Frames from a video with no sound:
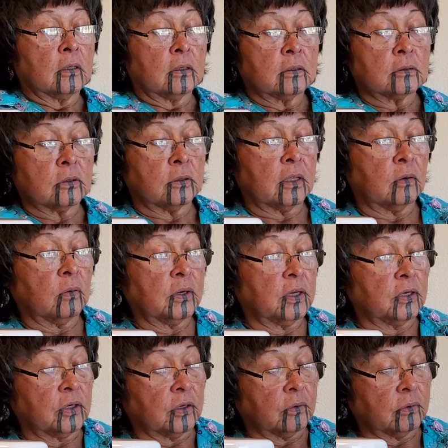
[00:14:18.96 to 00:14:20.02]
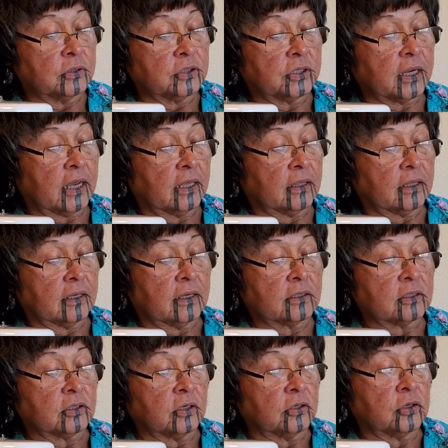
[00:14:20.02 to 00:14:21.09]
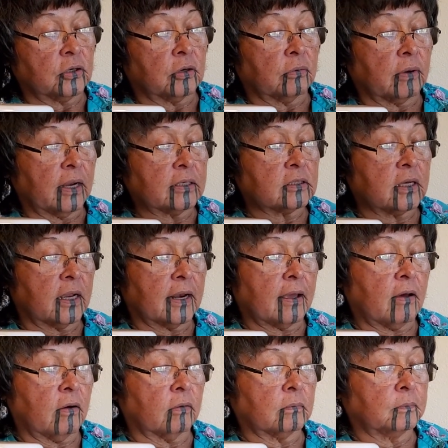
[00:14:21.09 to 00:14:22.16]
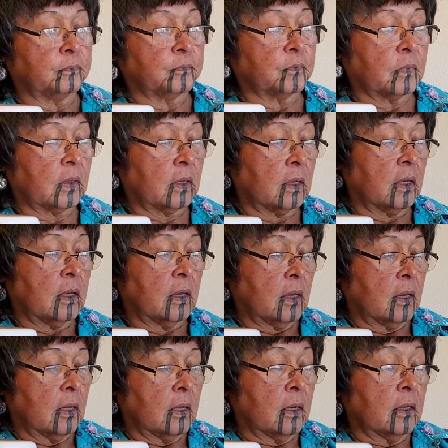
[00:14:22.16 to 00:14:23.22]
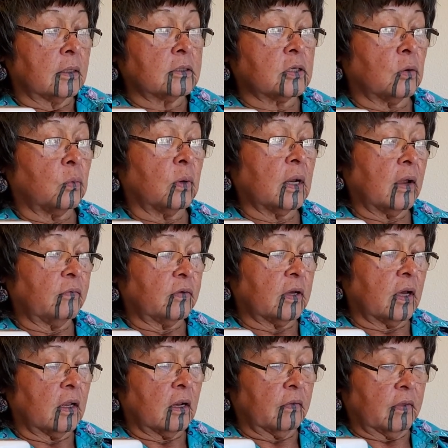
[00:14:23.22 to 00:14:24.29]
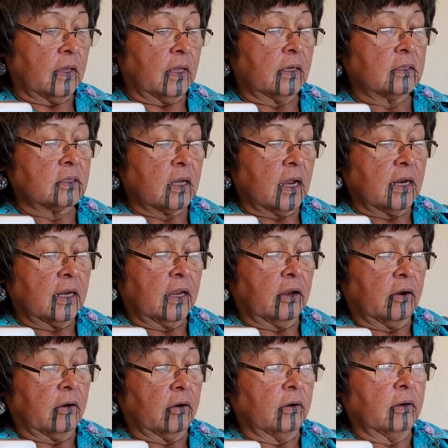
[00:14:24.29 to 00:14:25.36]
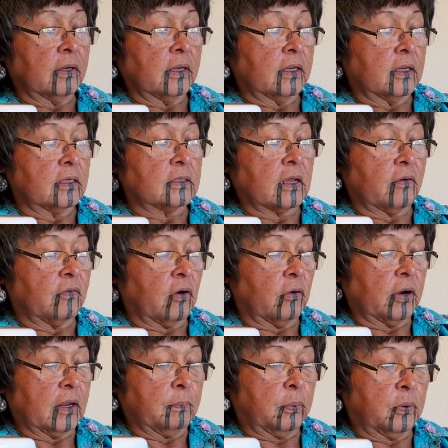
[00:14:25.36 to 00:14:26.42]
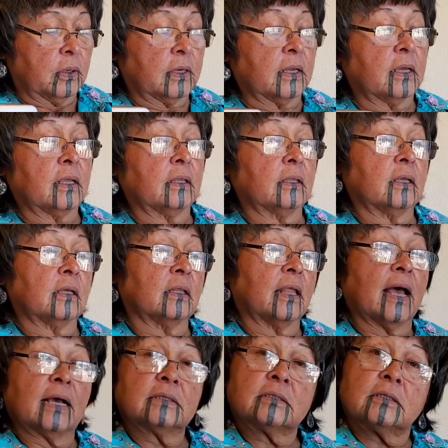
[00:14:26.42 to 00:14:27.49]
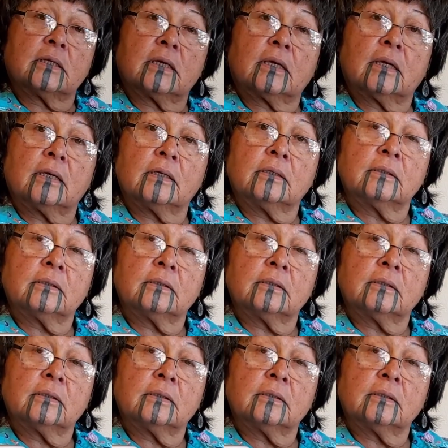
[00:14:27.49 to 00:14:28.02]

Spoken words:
So then what you do is you take this and you turn it right side out. So what I've done on the inside here is I've already put in the elastic.